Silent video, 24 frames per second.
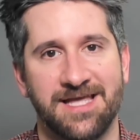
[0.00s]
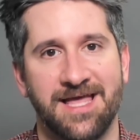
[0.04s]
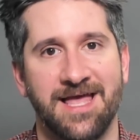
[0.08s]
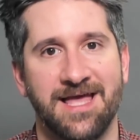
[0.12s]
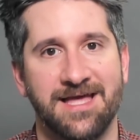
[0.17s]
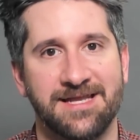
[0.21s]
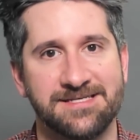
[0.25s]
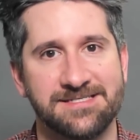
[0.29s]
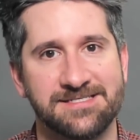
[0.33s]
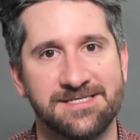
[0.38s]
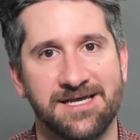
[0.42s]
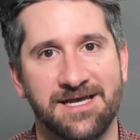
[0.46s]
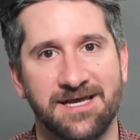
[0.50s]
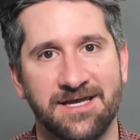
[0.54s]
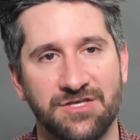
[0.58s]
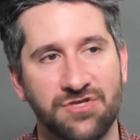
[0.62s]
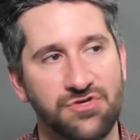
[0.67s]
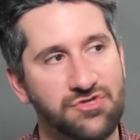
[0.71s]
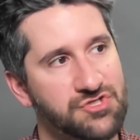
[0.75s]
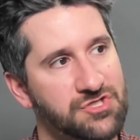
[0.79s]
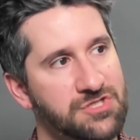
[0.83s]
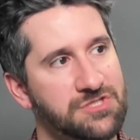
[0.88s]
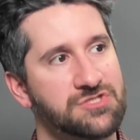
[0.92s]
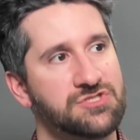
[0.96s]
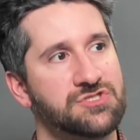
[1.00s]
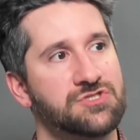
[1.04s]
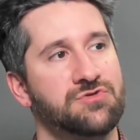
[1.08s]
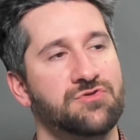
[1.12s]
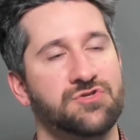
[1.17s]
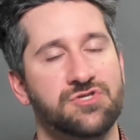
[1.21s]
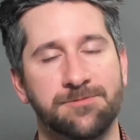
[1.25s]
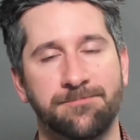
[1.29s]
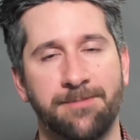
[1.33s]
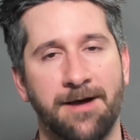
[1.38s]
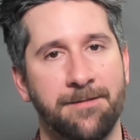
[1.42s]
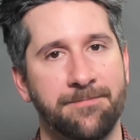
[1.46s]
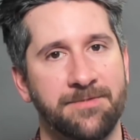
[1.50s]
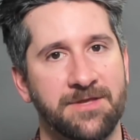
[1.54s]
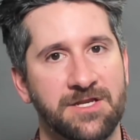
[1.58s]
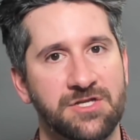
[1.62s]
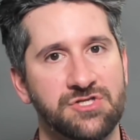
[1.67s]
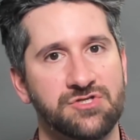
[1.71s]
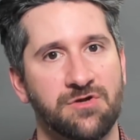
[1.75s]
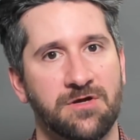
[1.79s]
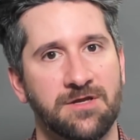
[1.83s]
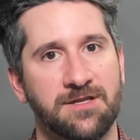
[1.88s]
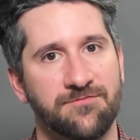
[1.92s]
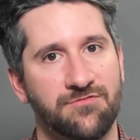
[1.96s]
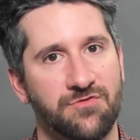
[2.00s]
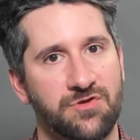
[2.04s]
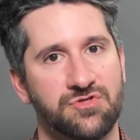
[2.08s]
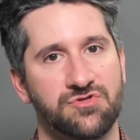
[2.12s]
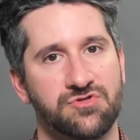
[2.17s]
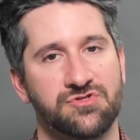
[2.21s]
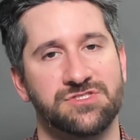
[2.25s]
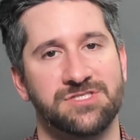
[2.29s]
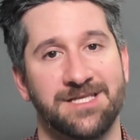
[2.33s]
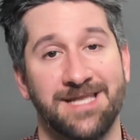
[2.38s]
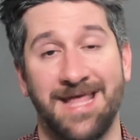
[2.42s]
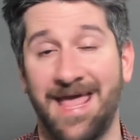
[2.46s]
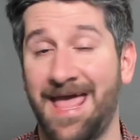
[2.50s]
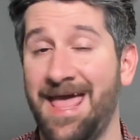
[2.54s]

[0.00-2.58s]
and uh, you should you should pop in and join if you're interested.